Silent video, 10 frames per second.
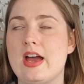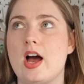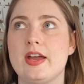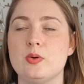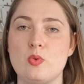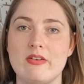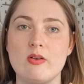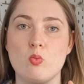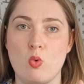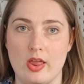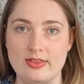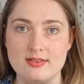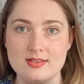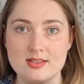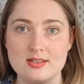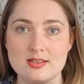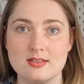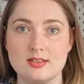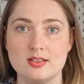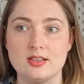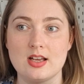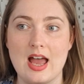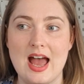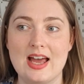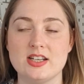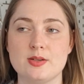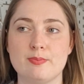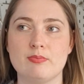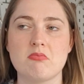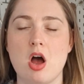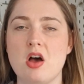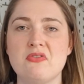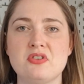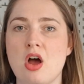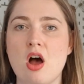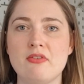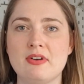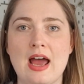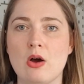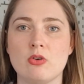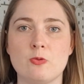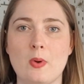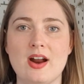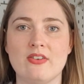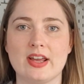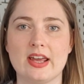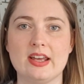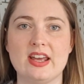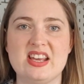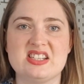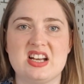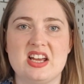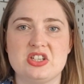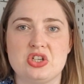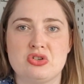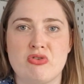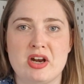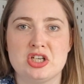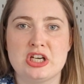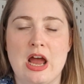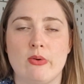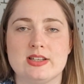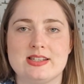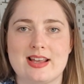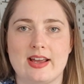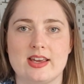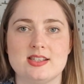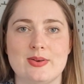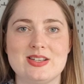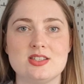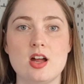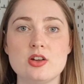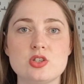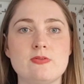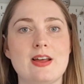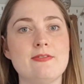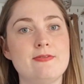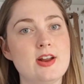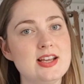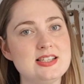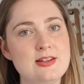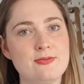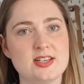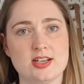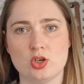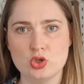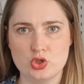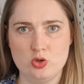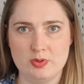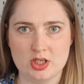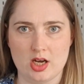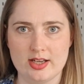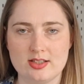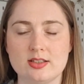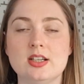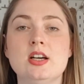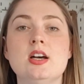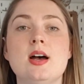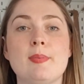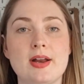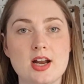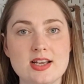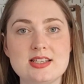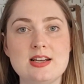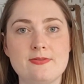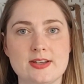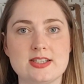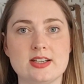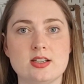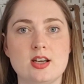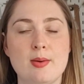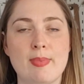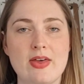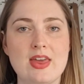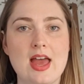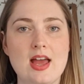I can wear it once, and after half an hour of wearing it, it's like stretched out and saggy. So it starts off like nicely fitted, not super tight, but nicely fitted. By the